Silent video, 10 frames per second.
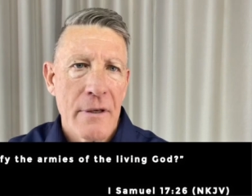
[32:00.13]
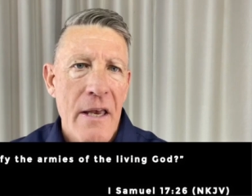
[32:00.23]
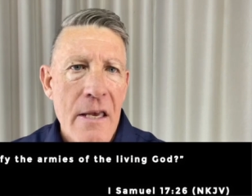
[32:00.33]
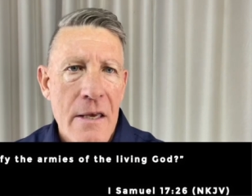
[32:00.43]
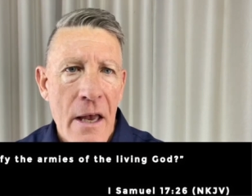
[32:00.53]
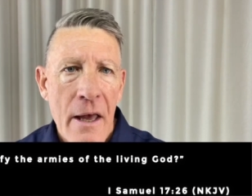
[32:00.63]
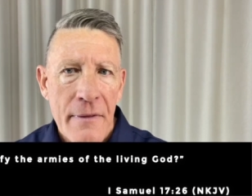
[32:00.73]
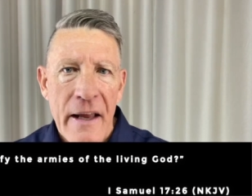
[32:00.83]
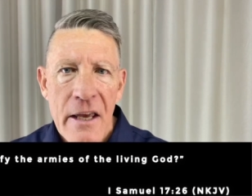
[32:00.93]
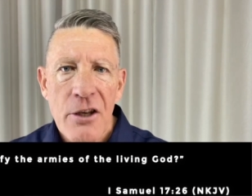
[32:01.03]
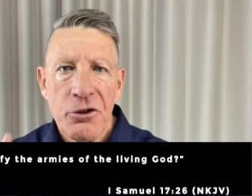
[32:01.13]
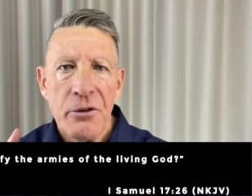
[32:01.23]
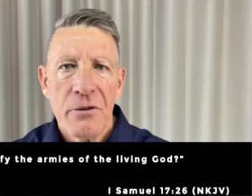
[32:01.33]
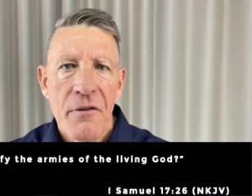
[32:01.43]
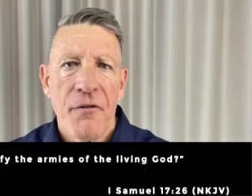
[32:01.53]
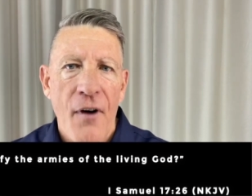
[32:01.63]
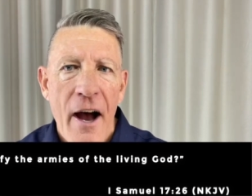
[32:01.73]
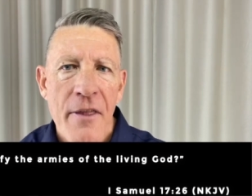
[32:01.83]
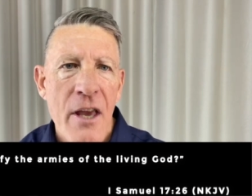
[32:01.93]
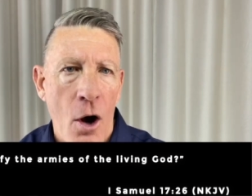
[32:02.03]
he that he should
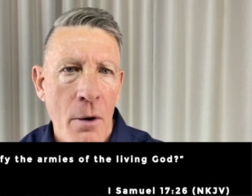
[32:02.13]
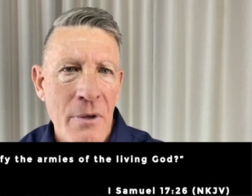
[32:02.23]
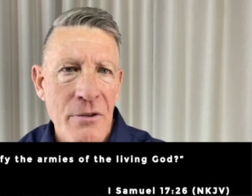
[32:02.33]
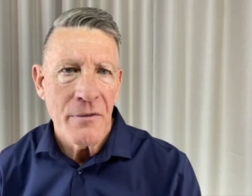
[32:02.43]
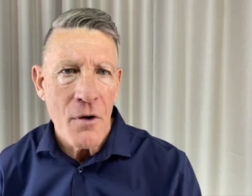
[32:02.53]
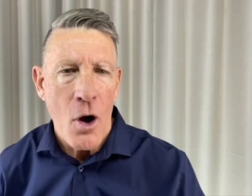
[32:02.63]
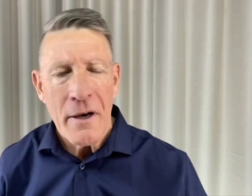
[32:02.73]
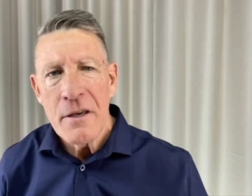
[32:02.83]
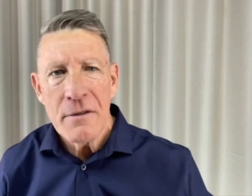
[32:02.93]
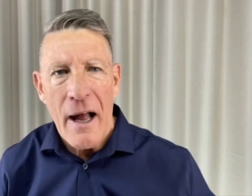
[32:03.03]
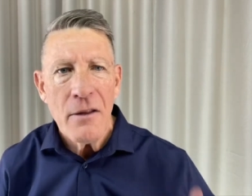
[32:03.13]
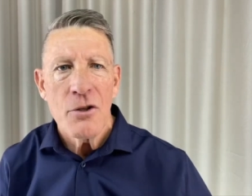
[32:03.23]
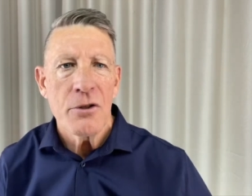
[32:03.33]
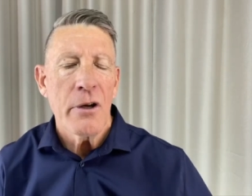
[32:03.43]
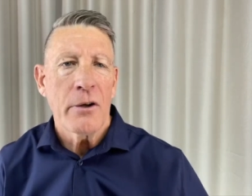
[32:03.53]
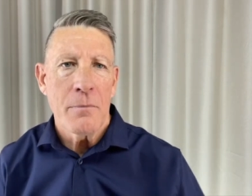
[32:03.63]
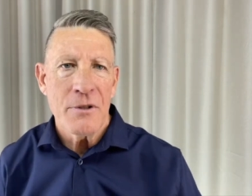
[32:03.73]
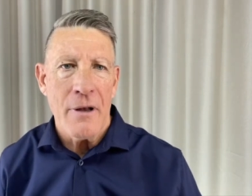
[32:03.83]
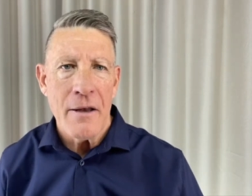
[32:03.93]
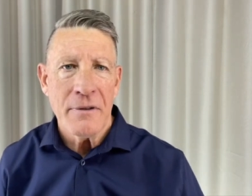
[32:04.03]
defy the armies of God? He's
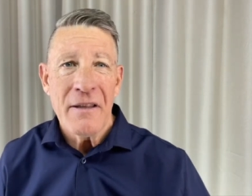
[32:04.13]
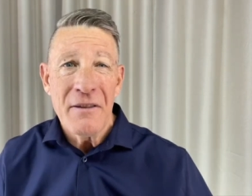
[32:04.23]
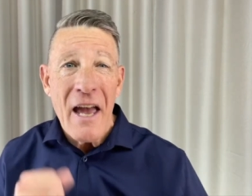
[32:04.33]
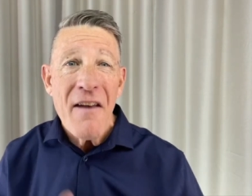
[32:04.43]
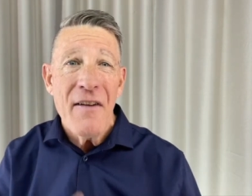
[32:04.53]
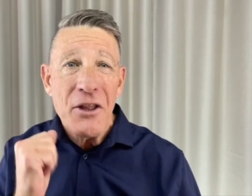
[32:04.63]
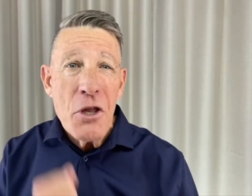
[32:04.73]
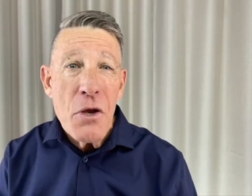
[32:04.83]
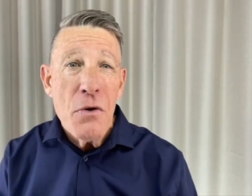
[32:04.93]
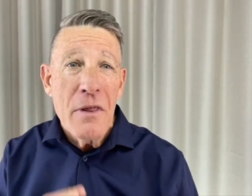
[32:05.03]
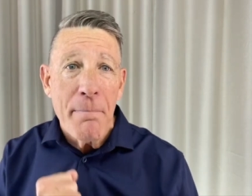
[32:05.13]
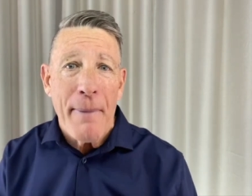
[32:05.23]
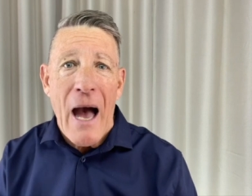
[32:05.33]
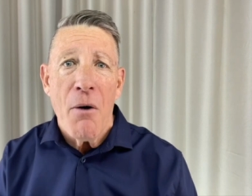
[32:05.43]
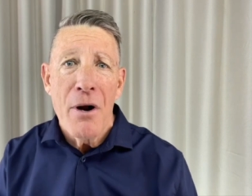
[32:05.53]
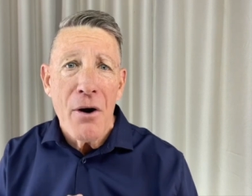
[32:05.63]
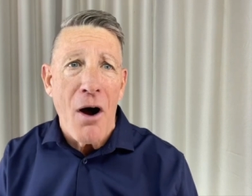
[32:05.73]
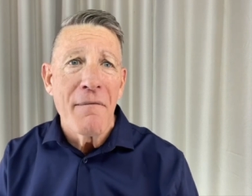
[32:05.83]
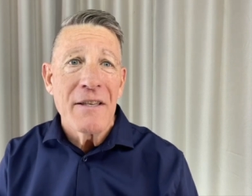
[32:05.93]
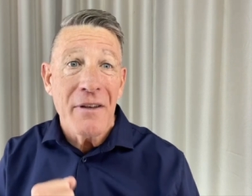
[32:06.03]
uncircumcised. And David knew the power
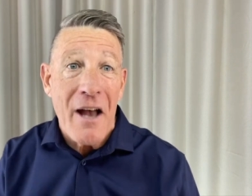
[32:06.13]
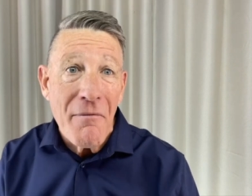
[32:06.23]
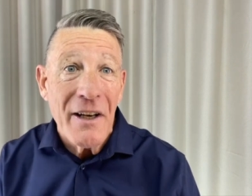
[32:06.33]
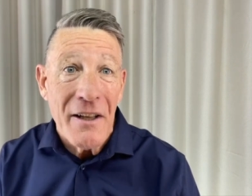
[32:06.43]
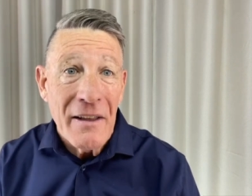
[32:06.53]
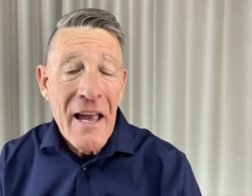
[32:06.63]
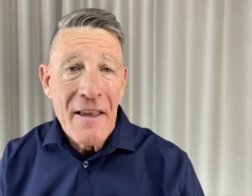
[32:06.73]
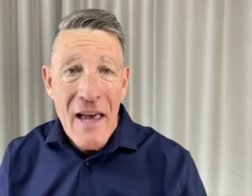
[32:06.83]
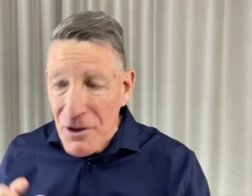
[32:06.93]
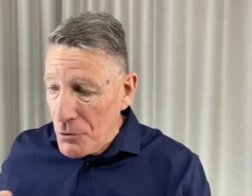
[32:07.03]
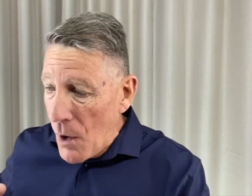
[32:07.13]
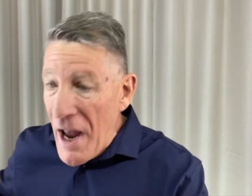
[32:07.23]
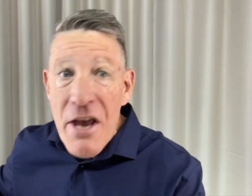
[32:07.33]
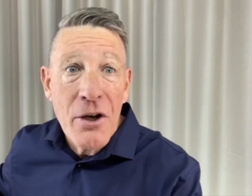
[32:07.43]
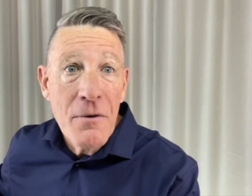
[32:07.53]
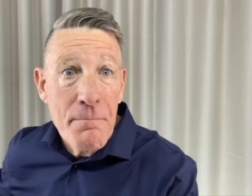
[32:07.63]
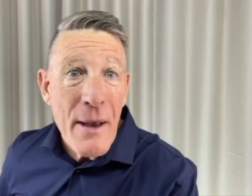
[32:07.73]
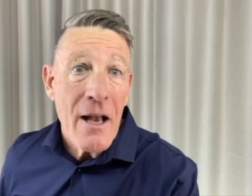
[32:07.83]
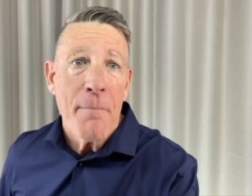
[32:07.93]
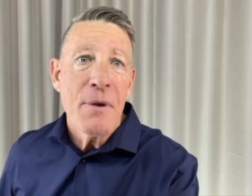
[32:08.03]
of his covenant. That's why he could
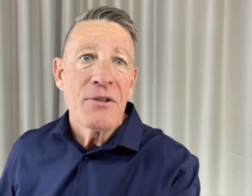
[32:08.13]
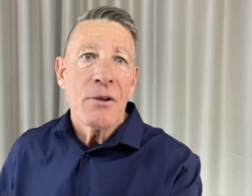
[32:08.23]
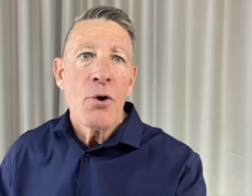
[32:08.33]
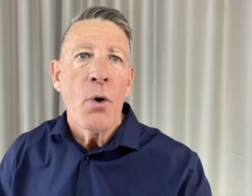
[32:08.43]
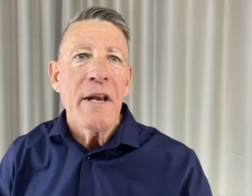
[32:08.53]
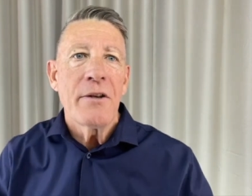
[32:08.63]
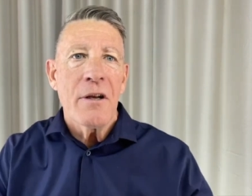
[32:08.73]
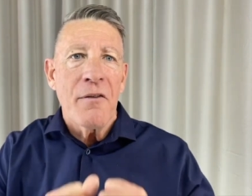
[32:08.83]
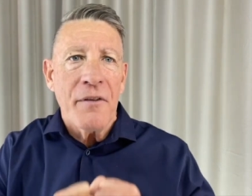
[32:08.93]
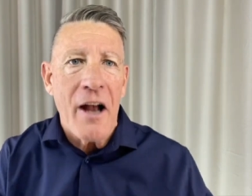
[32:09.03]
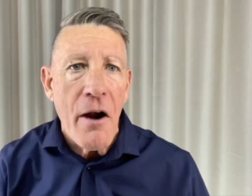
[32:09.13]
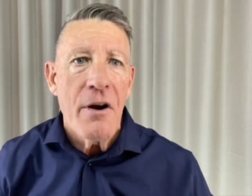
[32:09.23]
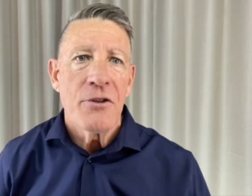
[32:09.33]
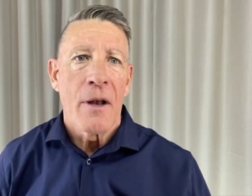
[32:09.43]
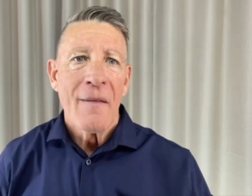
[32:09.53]
pick up his anointing of courage